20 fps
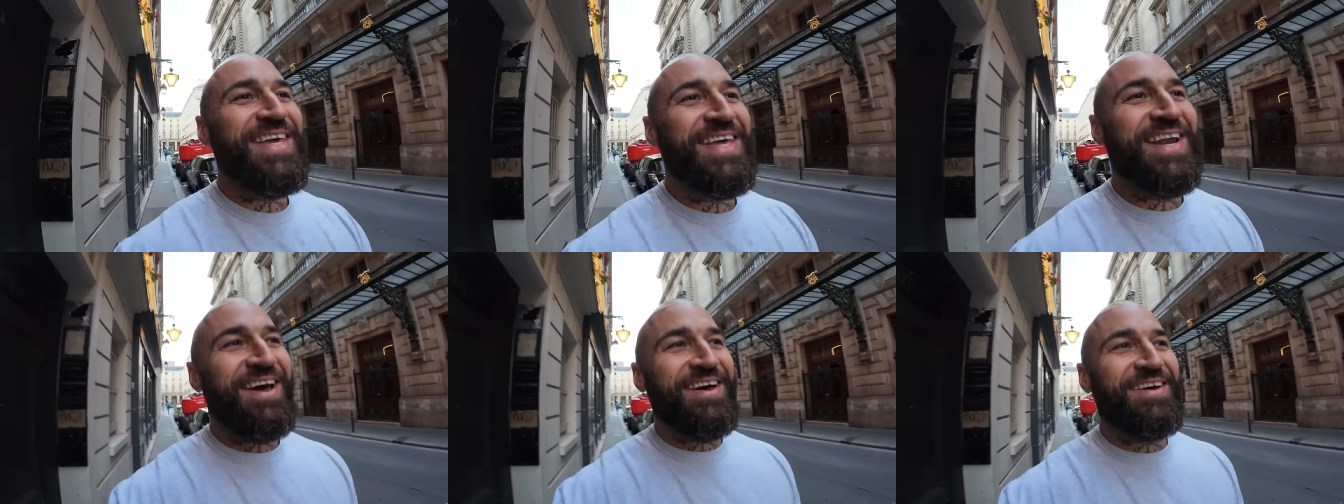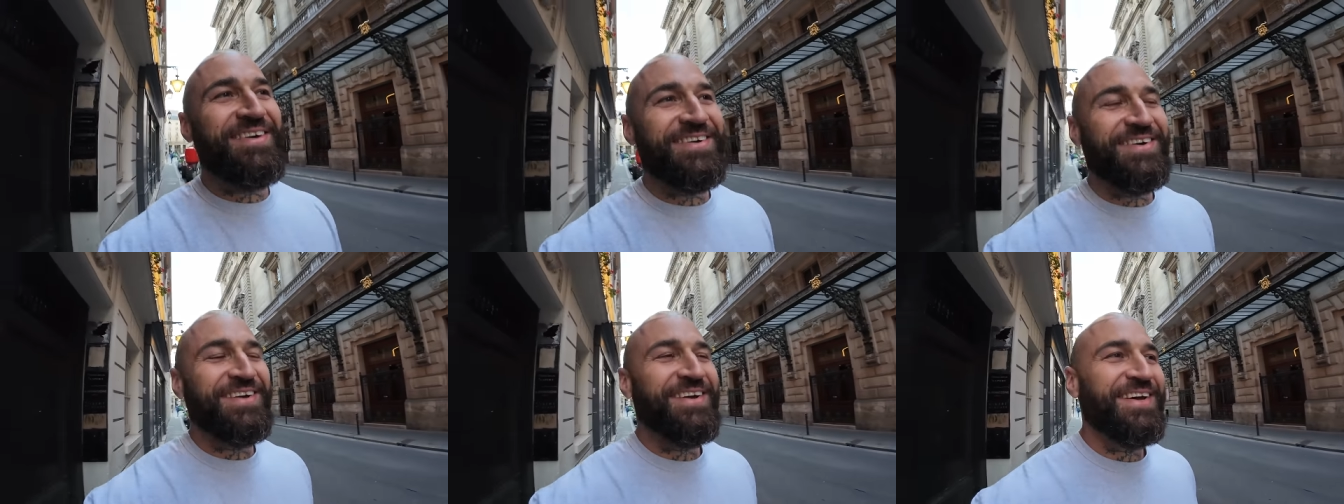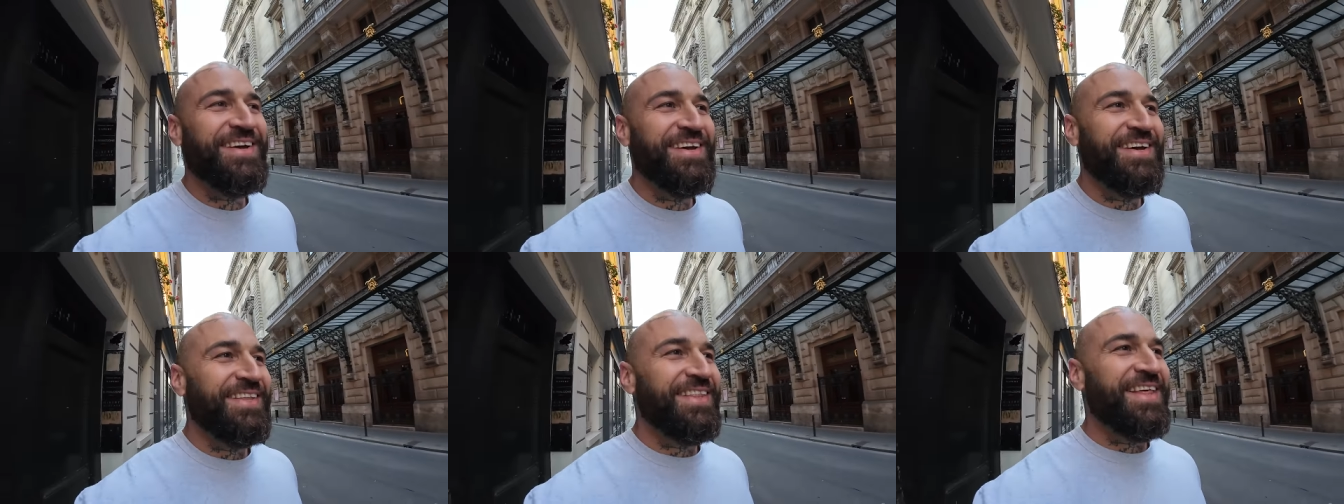you know,
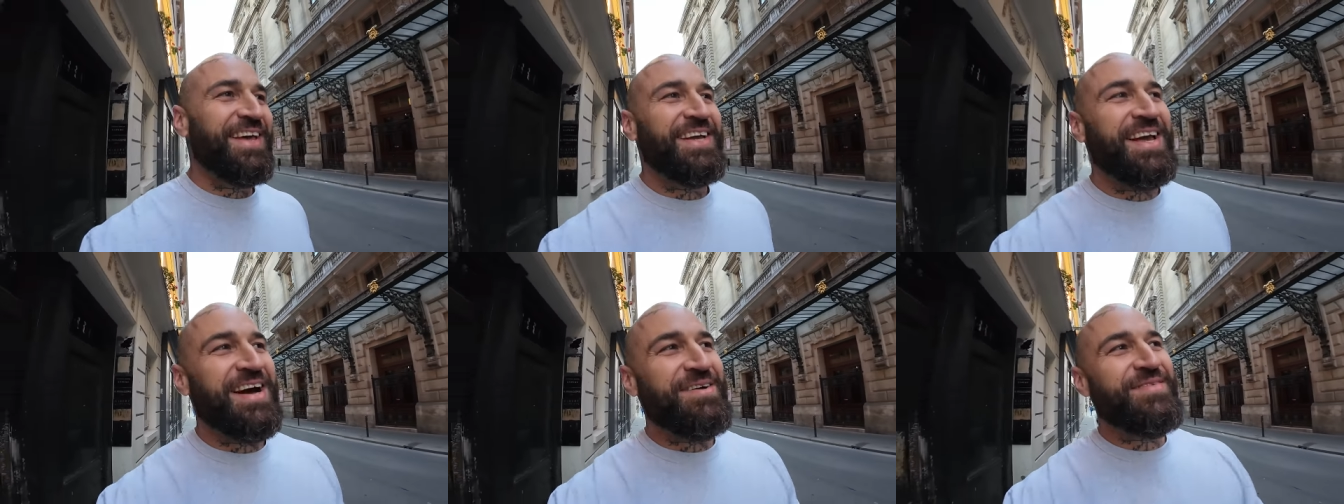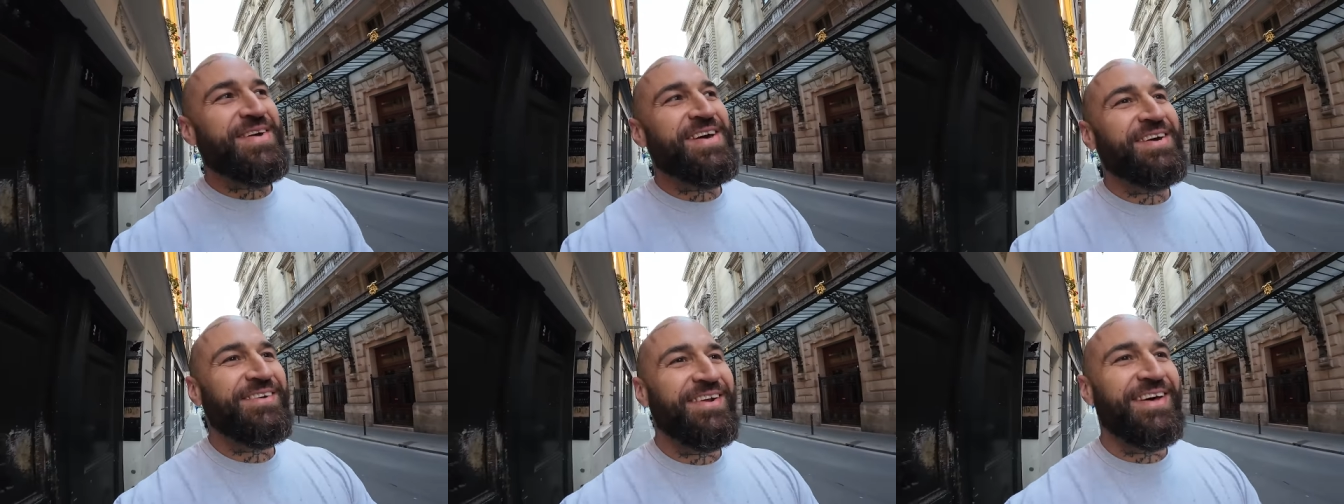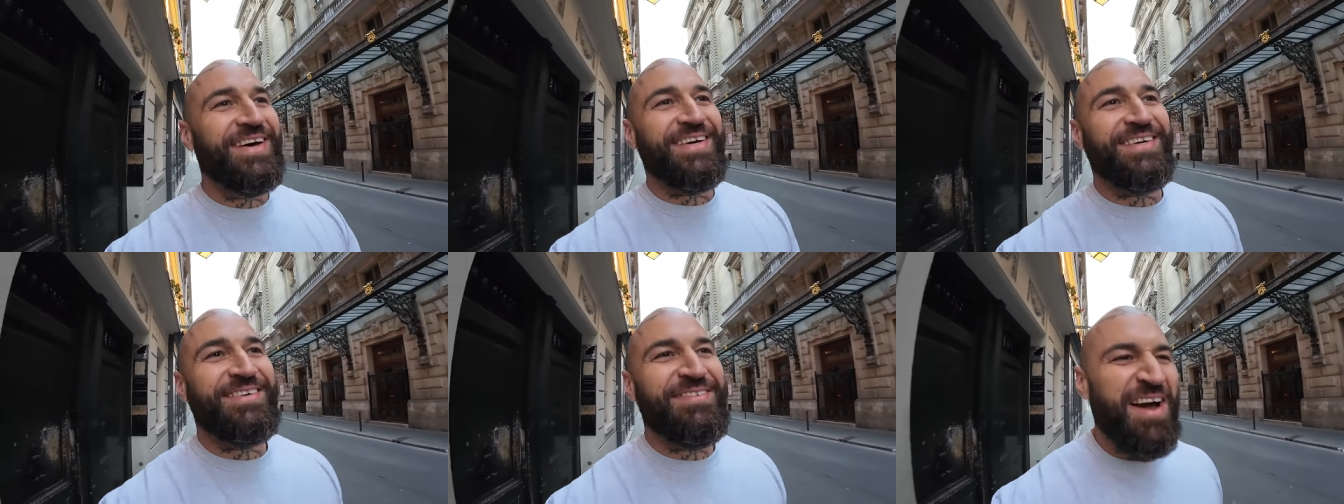they come out
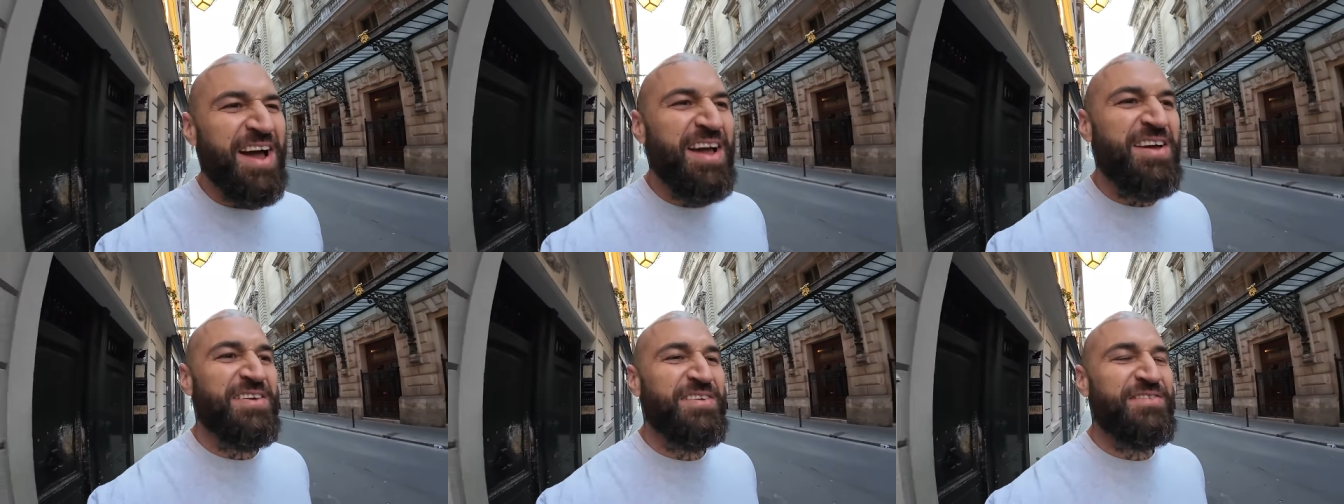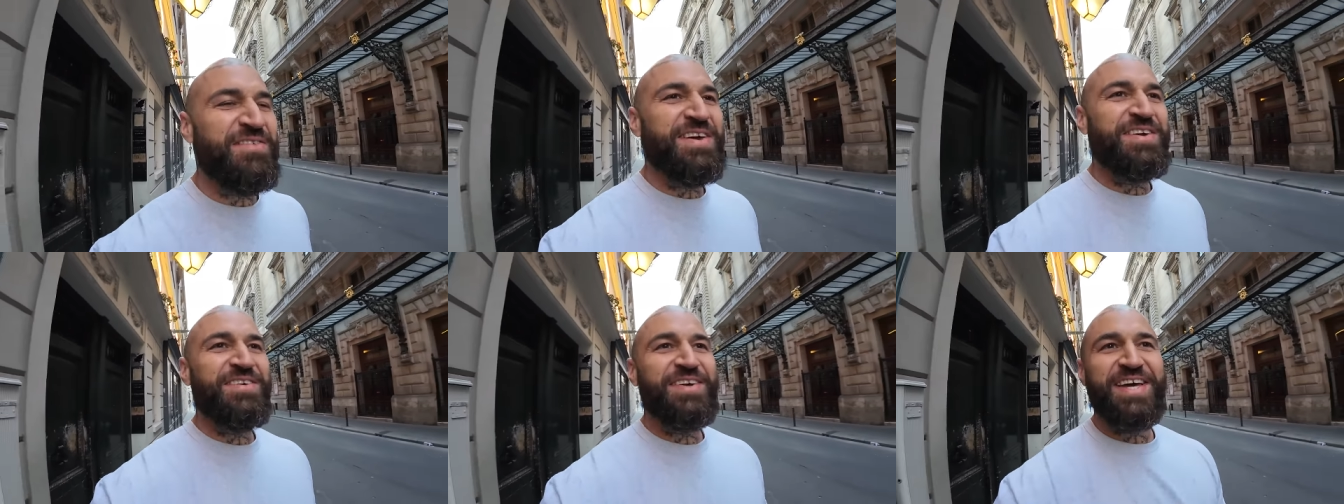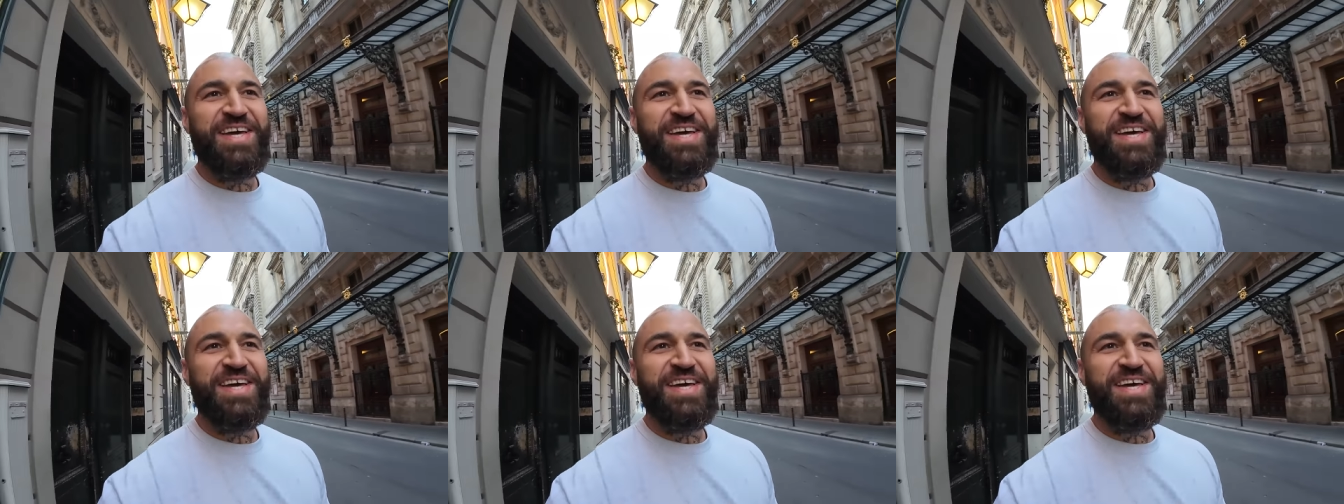like, and